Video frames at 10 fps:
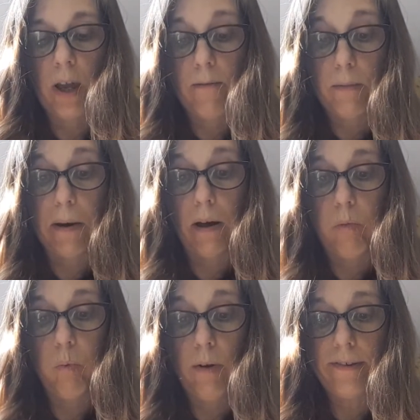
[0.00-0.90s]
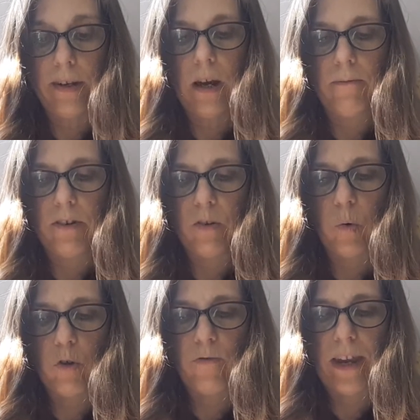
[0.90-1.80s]
for the bath was enough to
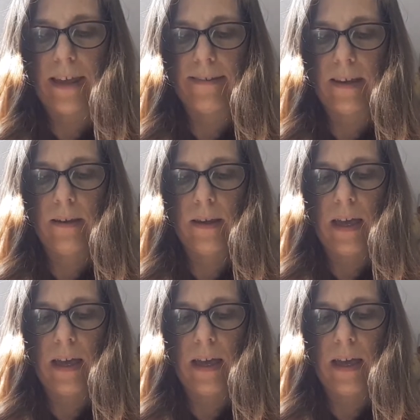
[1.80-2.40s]
squash Vanessa.